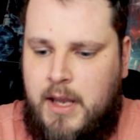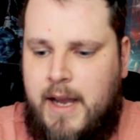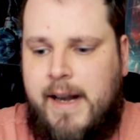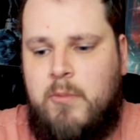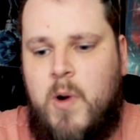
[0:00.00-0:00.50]

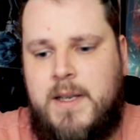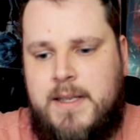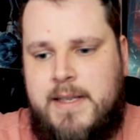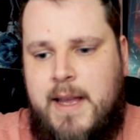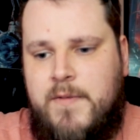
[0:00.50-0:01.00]
And it works
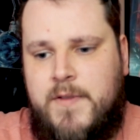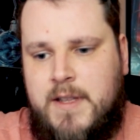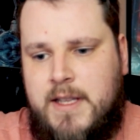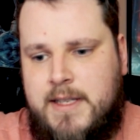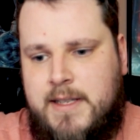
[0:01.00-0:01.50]
the same for
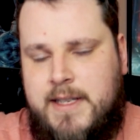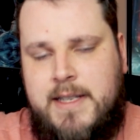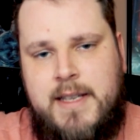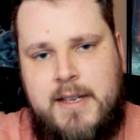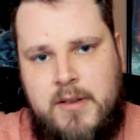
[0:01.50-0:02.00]
the
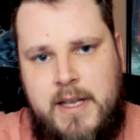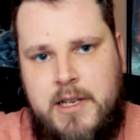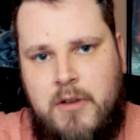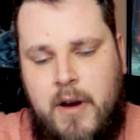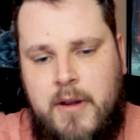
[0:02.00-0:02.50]
statistics on
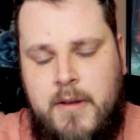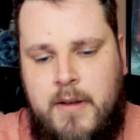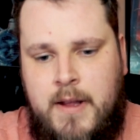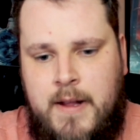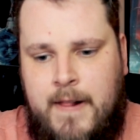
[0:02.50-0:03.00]
eToro.
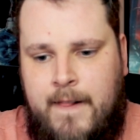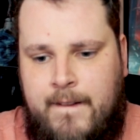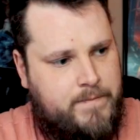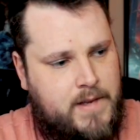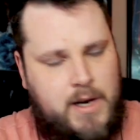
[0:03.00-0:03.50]

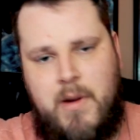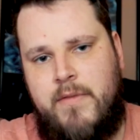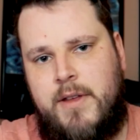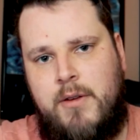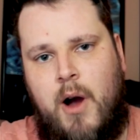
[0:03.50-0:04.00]
You know,
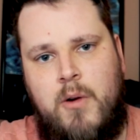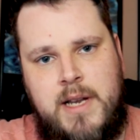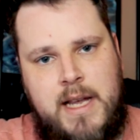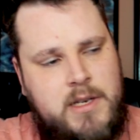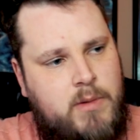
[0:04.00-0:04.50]
whether you hold it at